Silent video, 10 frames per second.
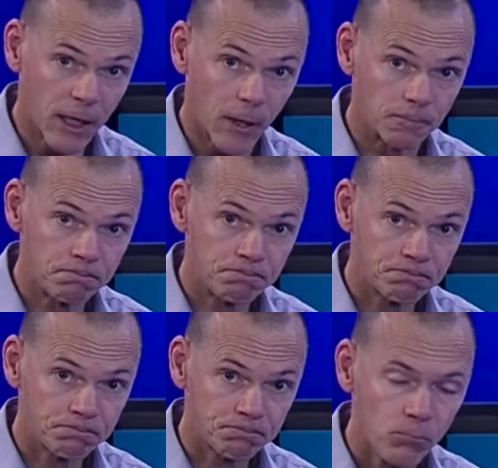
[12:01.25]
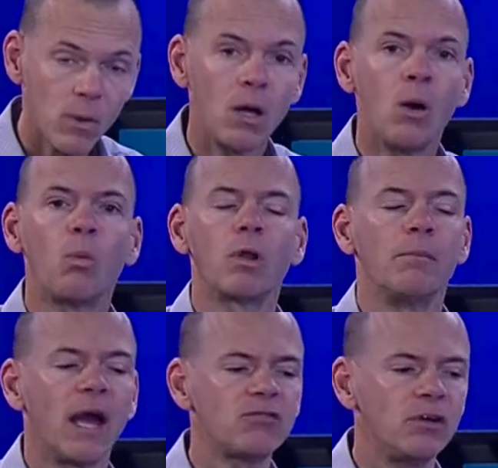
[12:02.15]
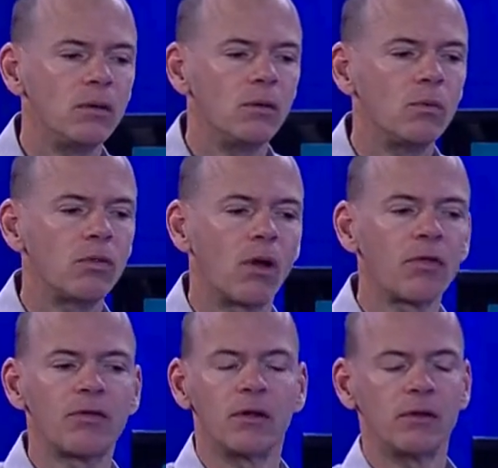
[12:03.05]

care. Well, imagine with all of the,